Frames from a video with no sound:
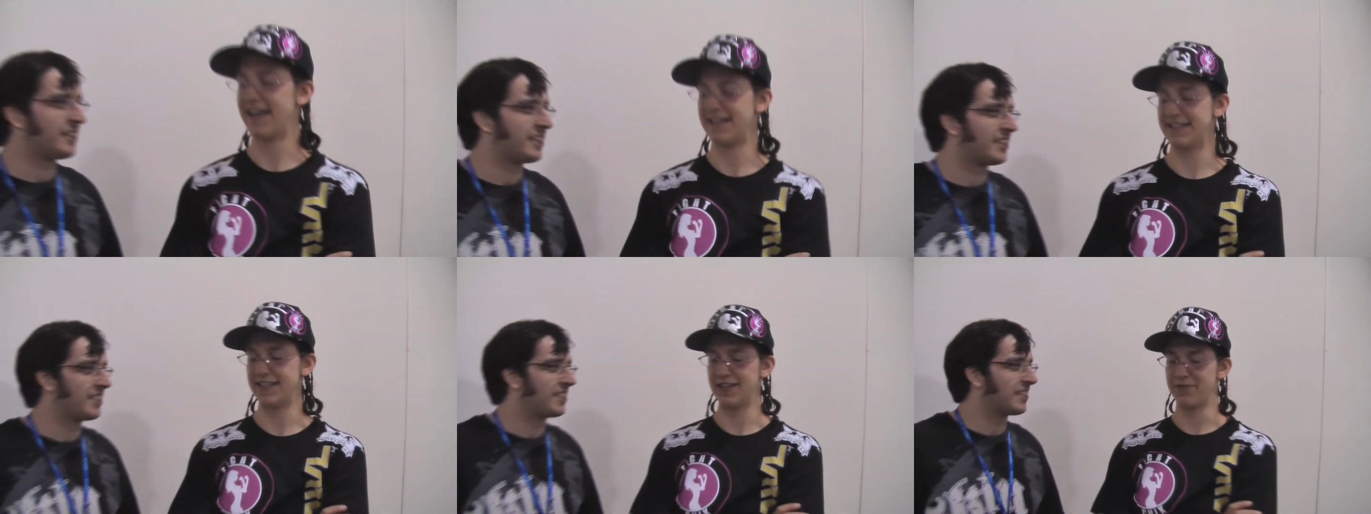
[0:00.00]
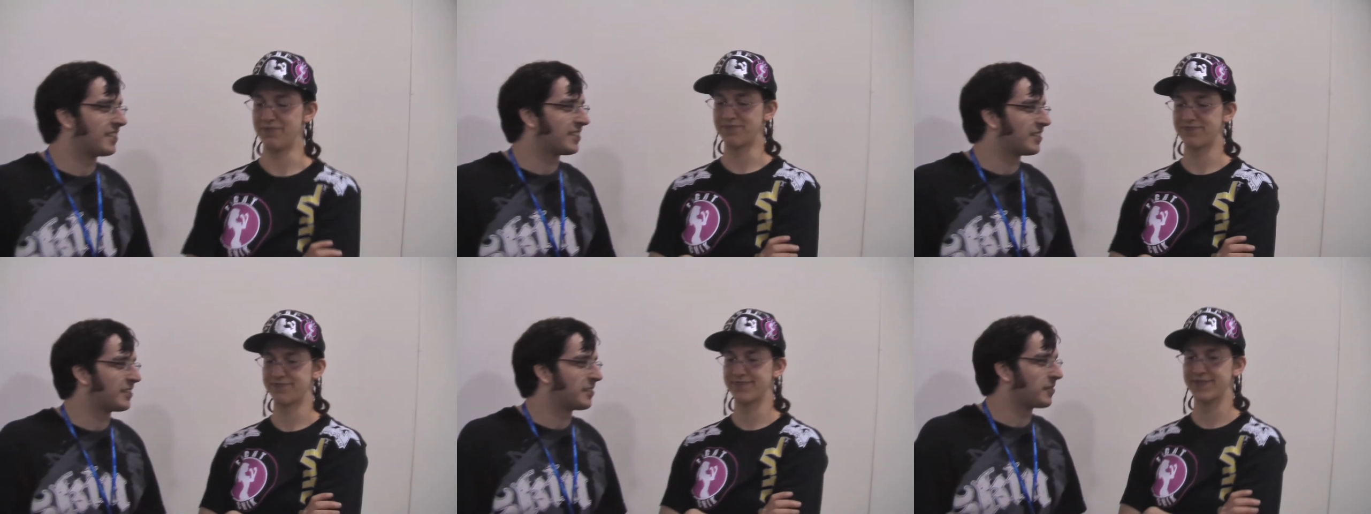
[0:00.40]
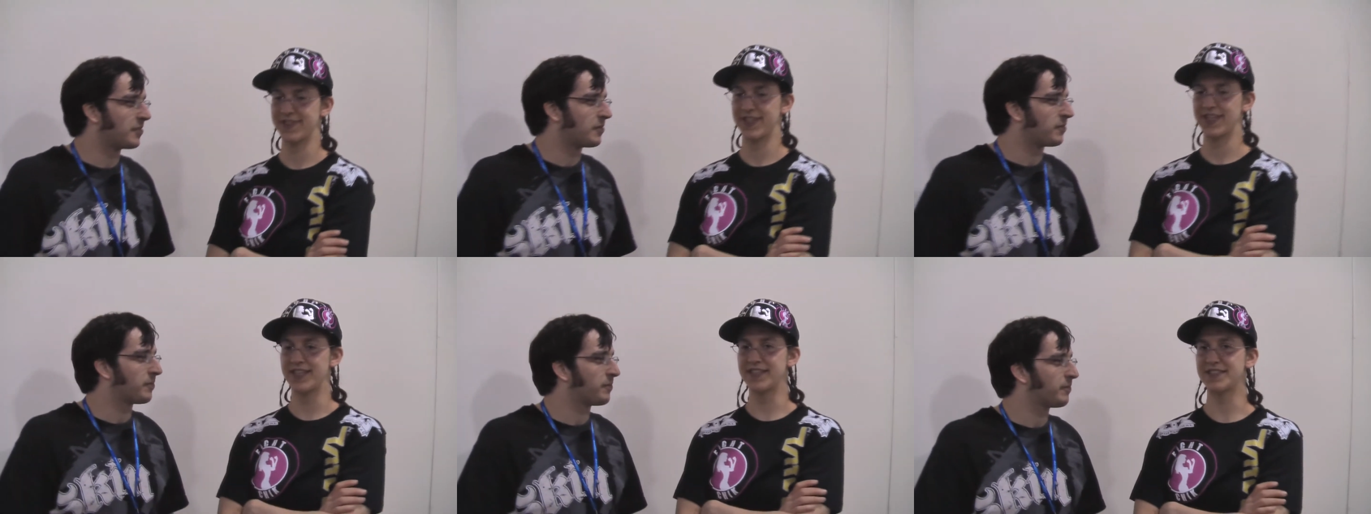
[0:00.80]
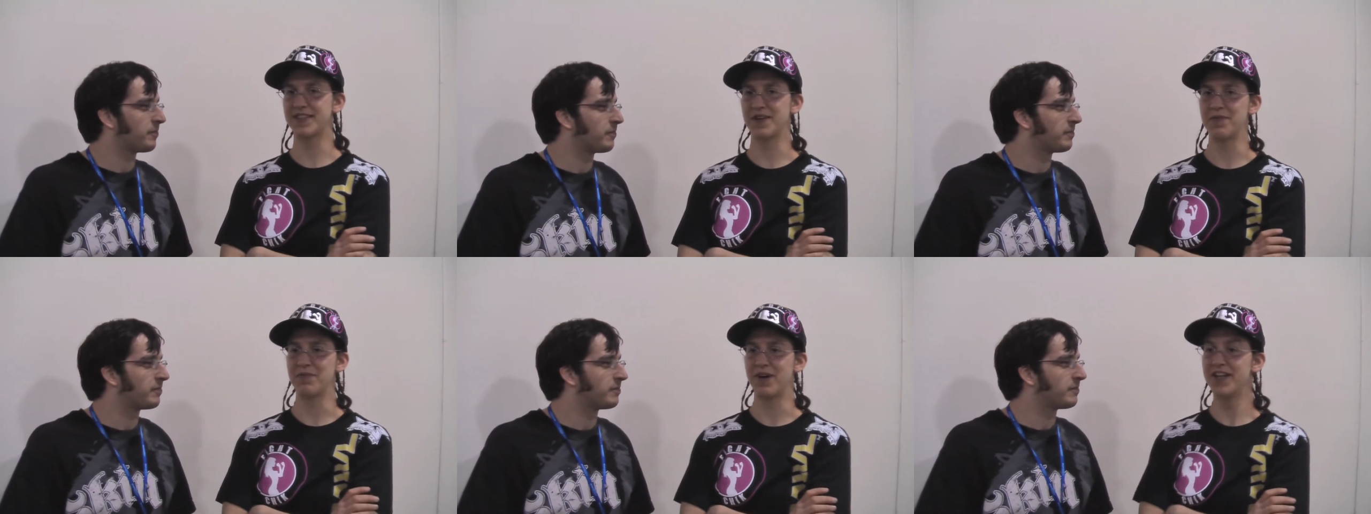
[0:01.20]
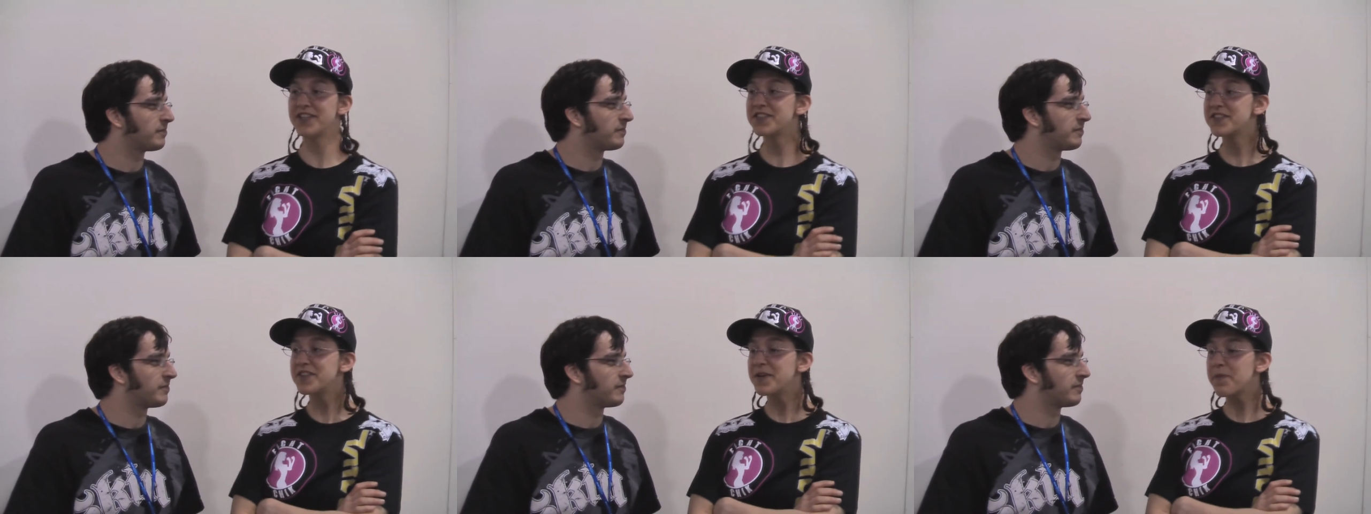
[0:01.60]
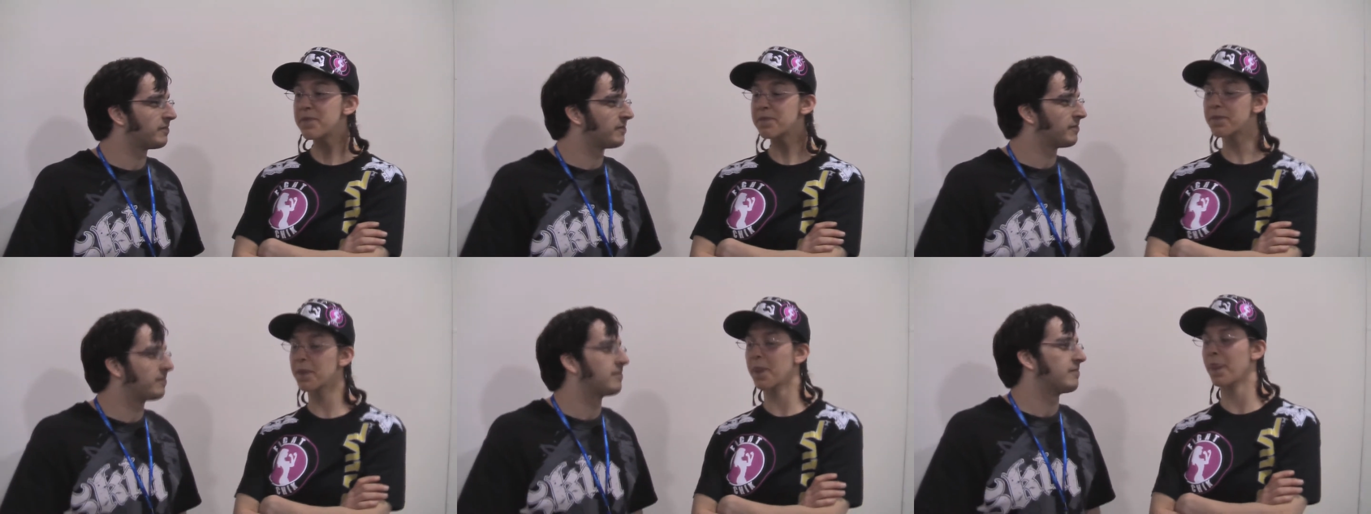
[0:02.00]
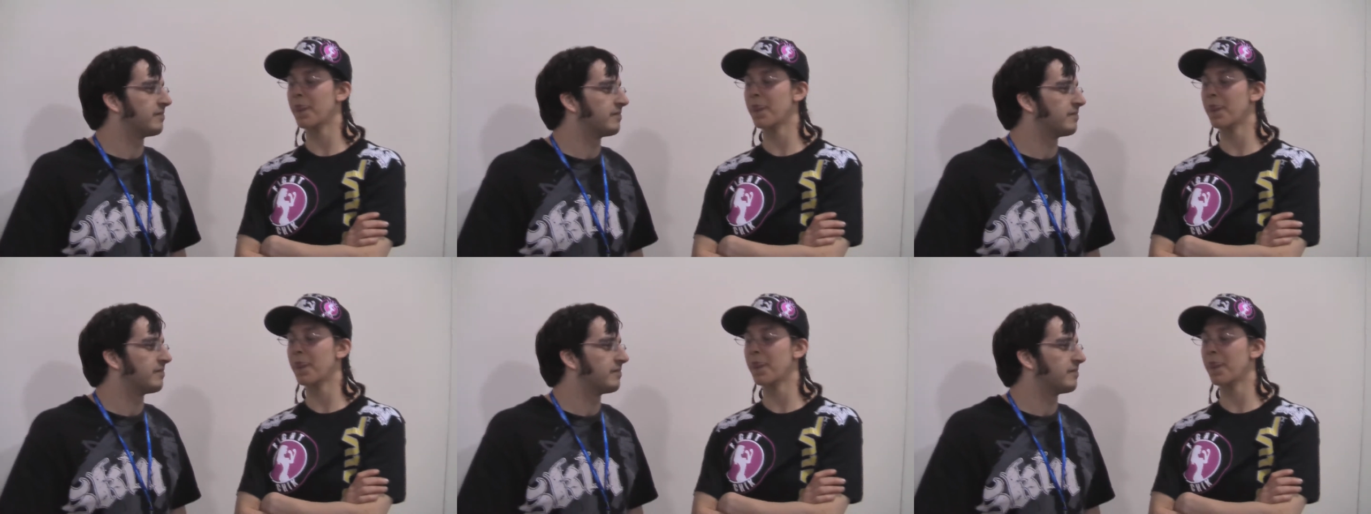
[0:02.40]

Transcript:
Speaker 1: And um, eat some ice cream,